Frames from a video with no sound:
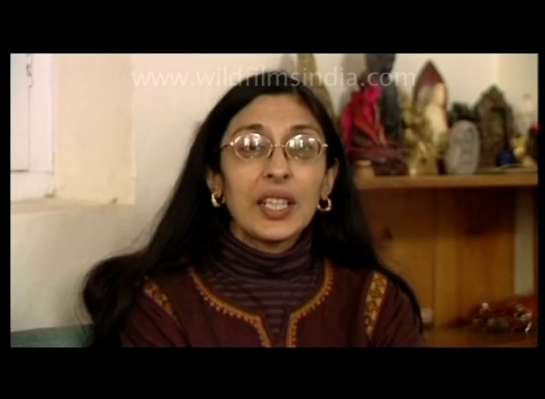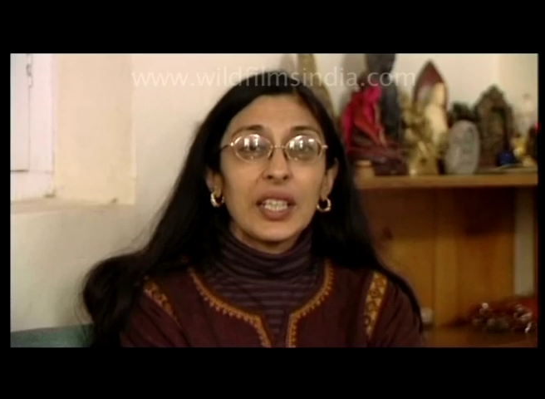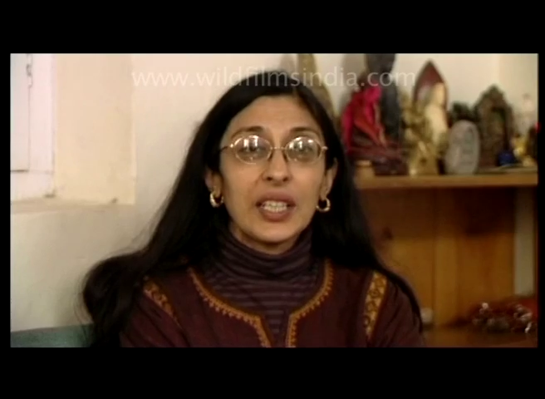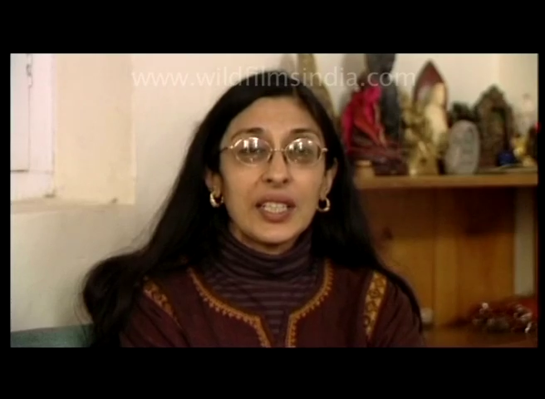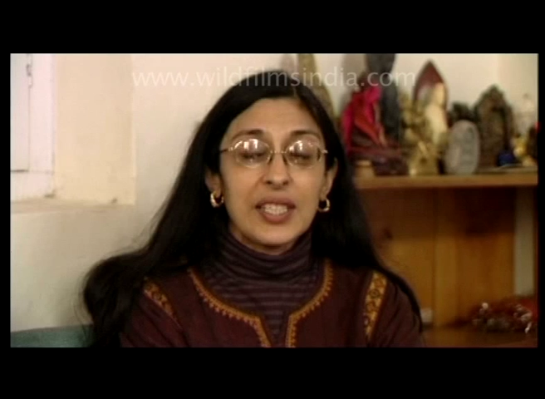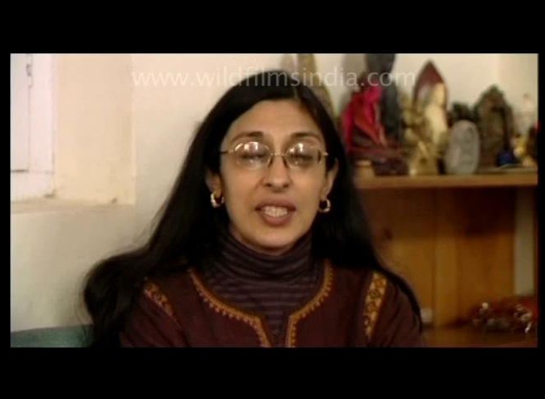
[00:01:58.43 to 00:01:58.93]

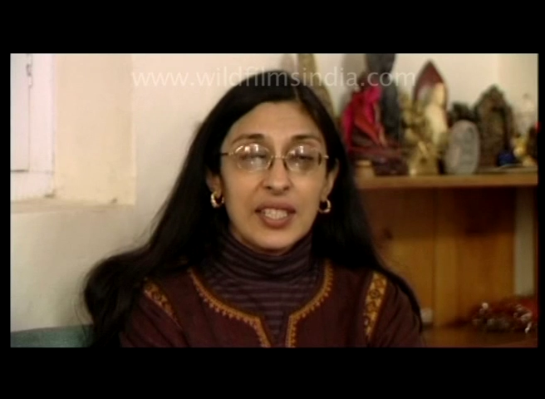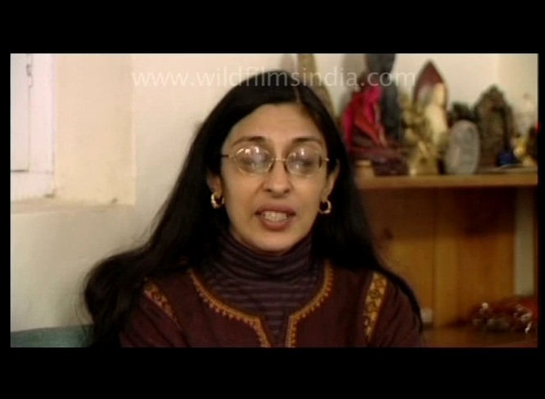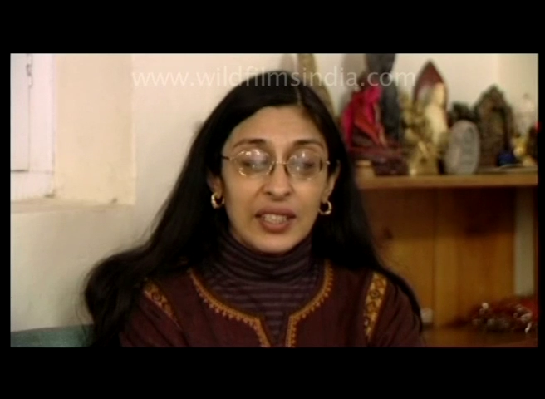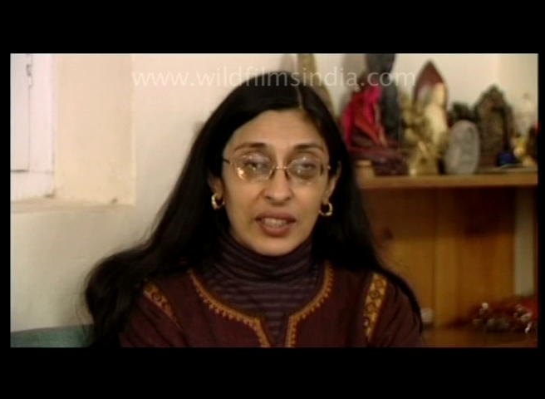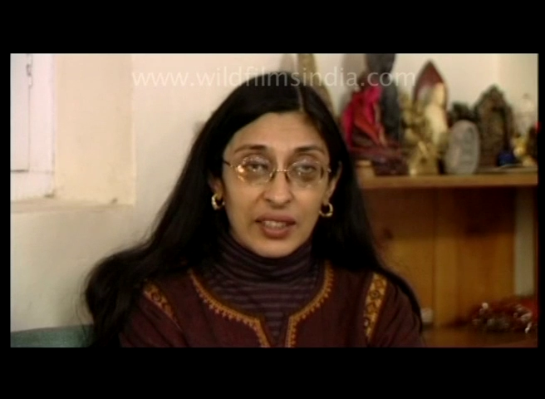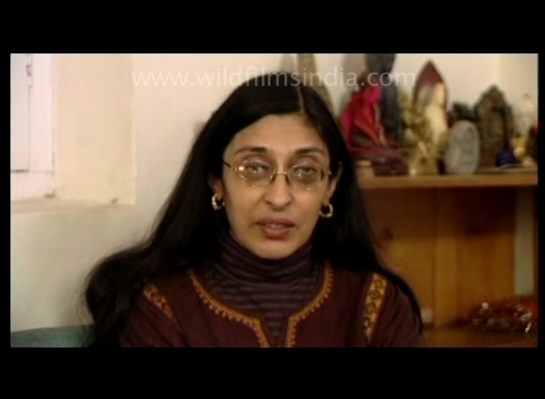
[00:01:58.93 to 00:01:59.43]
it
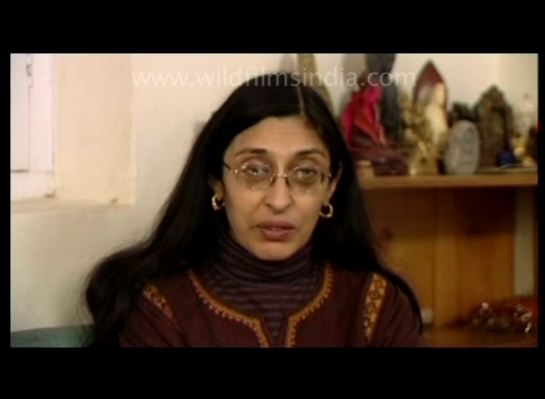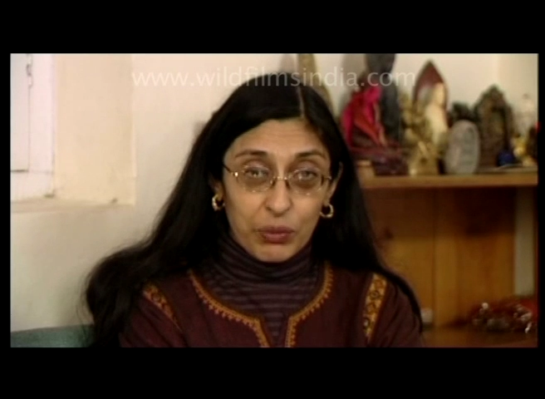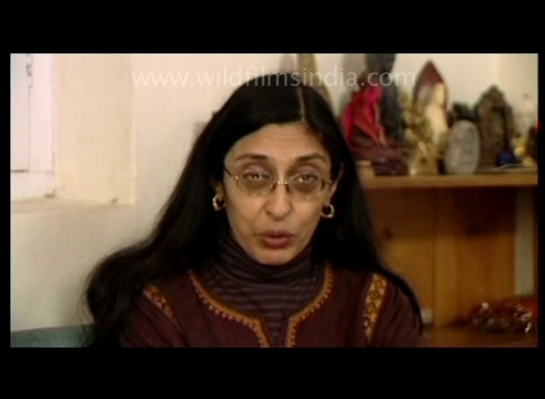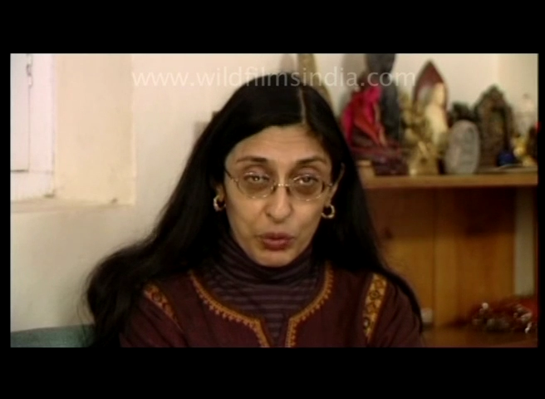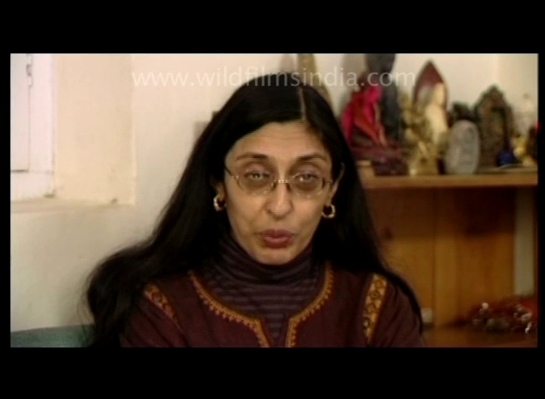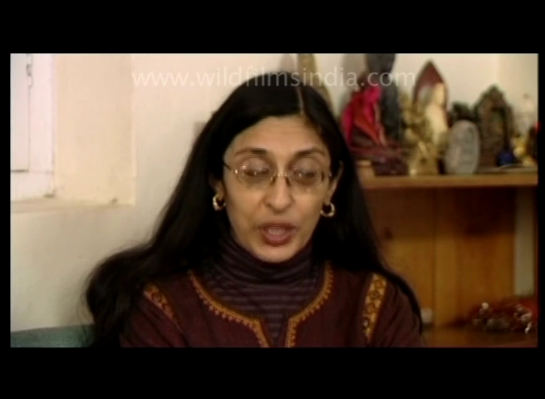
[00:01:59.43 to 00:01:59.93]
uh,
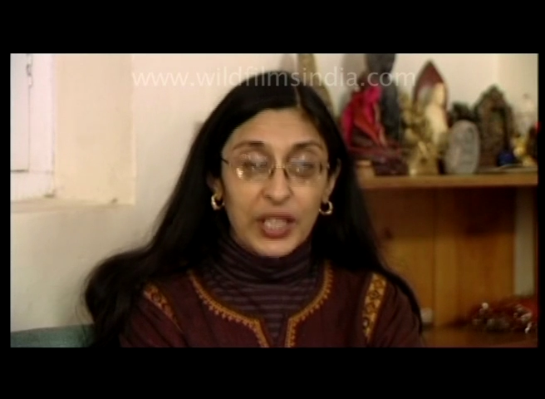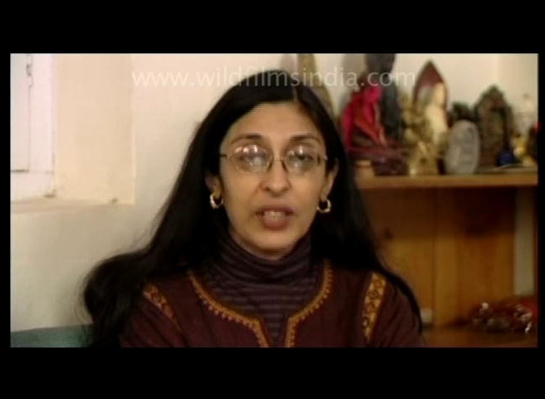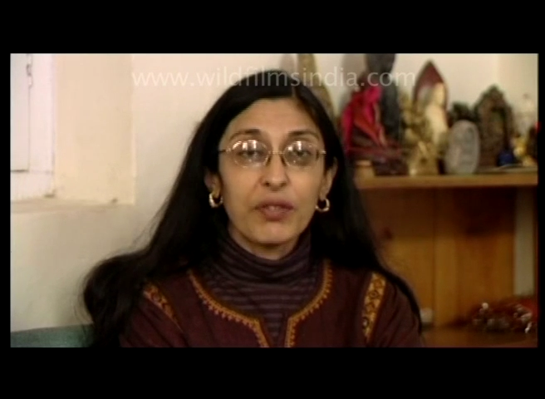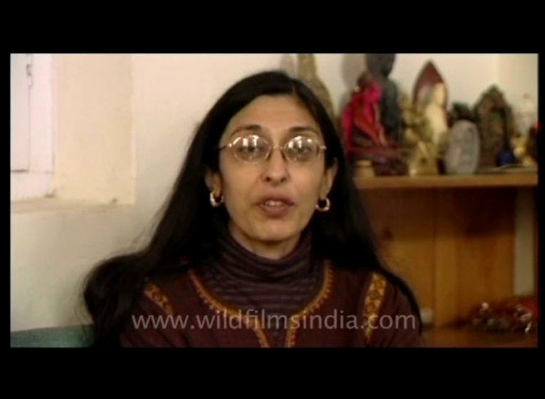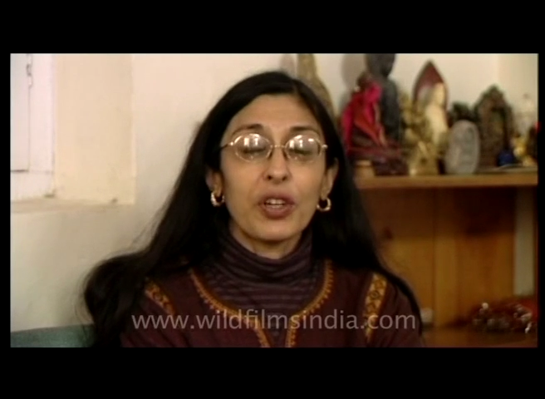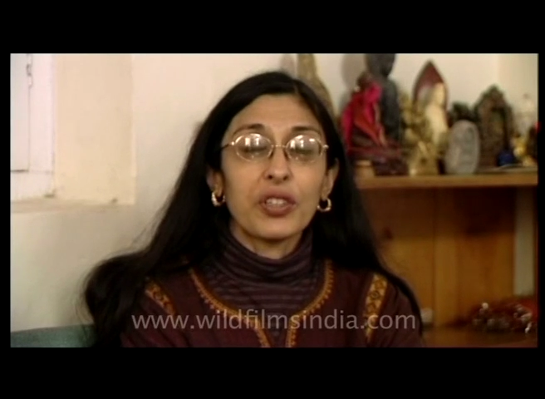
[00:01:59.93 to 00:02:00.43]
would bring
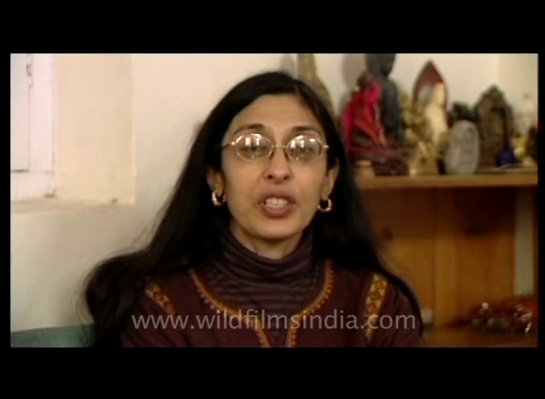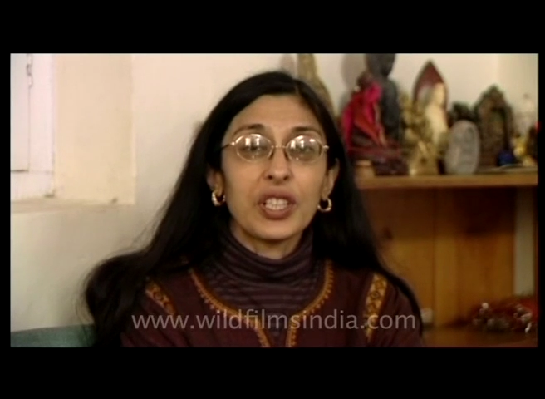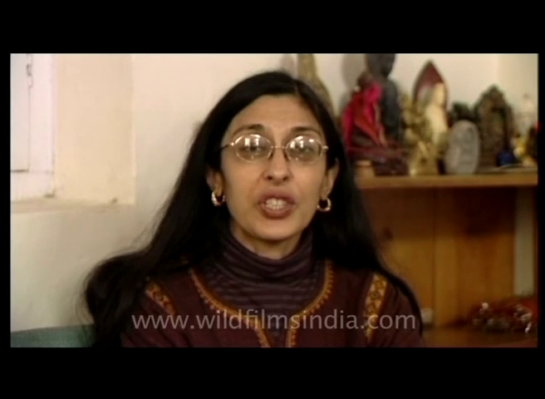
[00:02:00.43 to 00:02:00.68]
in foreign